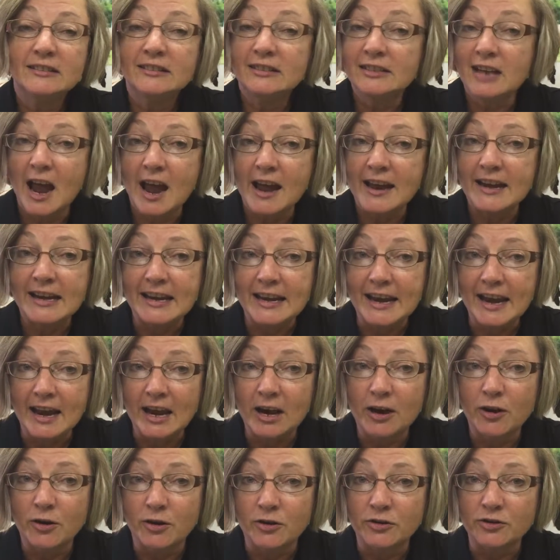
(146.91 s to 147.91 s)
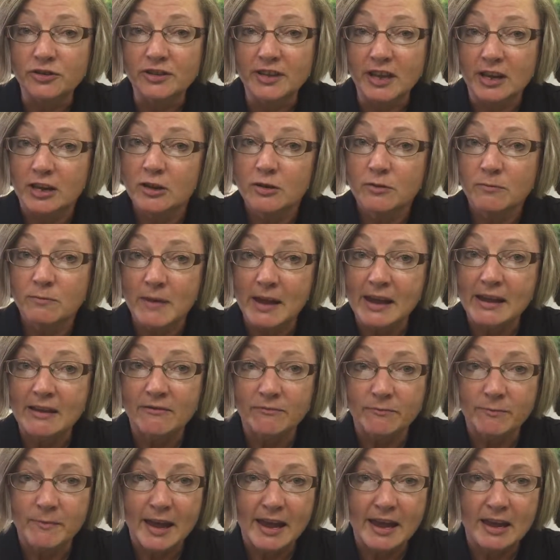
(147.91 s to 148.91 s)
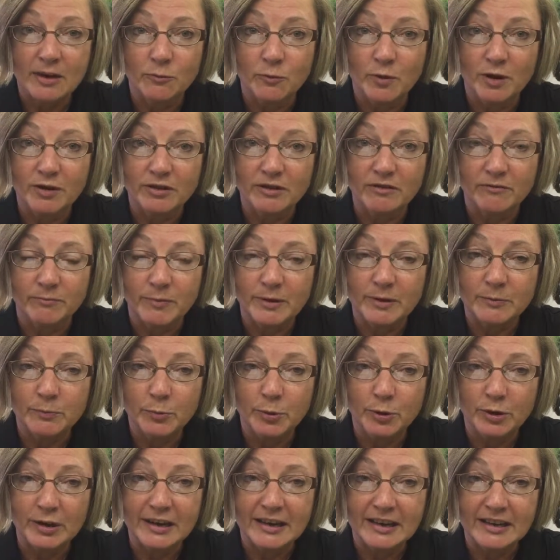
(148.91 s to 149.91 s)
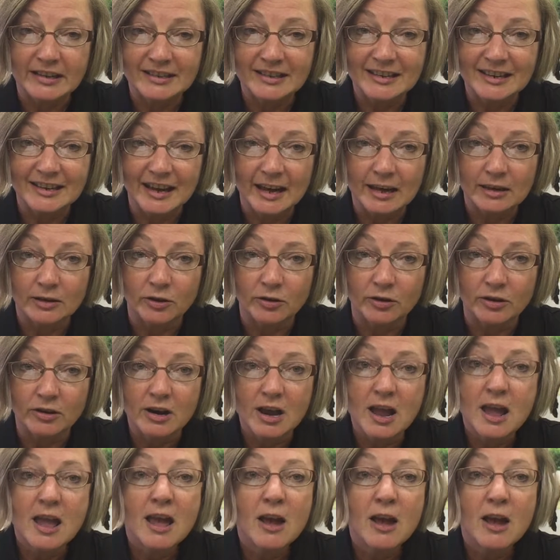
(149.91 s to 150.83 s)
tiny errors that you may have made while you've been putting it together.